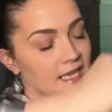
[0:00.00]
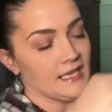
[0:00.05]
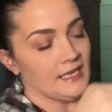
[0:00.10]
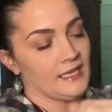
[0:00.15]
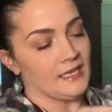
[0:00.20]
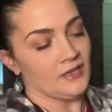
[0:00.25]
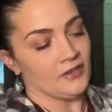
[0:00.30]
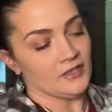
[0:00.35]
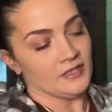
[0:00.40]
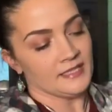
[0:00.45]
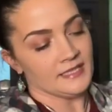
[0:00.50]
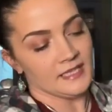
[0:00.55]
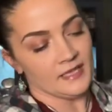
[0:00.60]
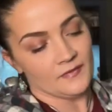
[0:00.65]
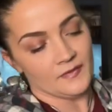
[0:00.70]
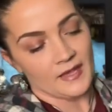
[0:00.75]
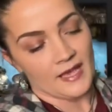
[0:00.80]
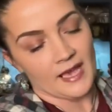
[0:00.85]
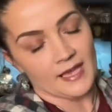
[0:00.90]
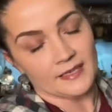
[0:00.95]
in here to see if
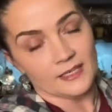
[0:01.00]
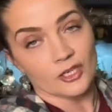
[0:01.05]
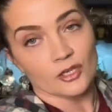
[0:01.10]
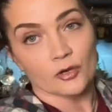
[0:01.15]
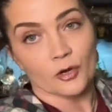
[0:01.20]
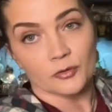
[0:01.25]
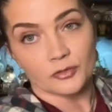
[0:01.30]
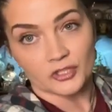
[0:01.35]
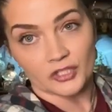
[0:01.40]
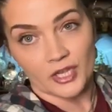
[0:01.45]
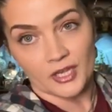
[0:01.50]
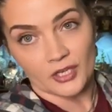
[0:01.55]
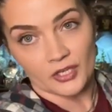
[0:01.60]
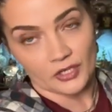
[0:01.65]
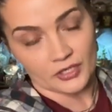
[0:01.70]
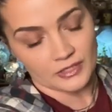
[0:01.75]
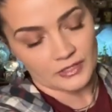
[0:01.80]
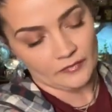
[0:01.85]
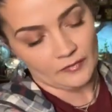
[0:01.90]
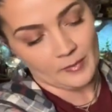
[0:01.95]
they had any crochet
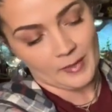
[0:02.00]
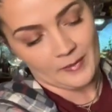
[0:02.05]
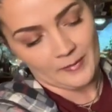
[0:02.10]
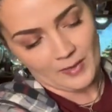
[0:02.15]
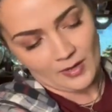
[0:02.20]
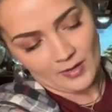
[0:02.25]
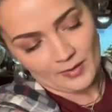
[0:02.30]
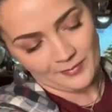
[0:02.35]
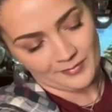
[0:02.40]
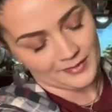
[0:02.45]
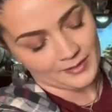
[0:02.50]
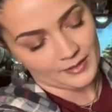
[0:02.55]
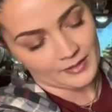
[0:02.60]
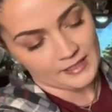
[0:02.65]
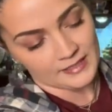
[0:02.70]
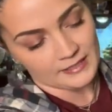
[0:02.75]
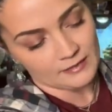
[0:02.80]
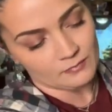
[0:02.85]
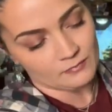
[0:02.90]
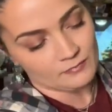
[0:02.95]
hooks for my mom, but
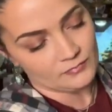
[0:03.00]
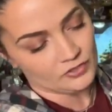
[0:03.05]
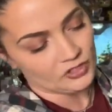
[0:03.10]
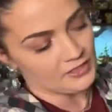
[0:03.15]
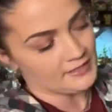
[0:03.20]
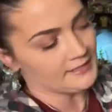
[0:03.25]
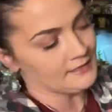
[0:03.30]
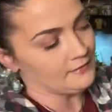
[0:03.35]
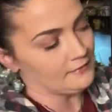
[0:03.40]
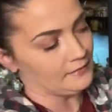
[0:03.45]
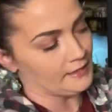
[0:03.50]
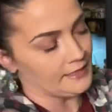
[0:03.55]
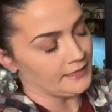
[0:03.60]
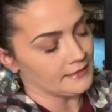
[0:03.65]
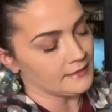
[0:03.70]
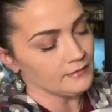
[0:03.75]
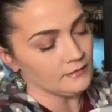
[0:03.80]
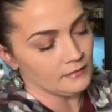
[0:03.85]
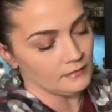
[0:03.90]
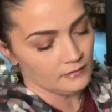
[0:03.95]
it's just like
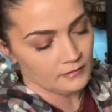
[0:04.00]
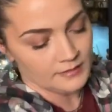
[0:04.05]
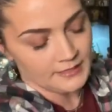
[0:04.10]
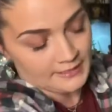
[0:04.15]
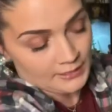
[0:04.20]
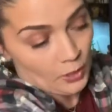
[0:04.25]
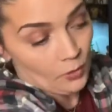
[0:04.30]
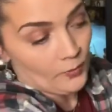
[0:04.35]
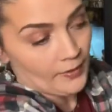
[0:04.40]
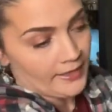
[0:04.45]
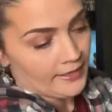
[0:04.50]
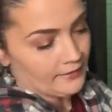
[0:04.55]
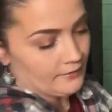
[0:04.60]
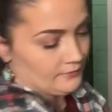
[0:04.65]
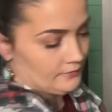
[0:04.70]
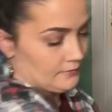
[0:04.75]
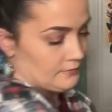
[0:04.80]
sewing.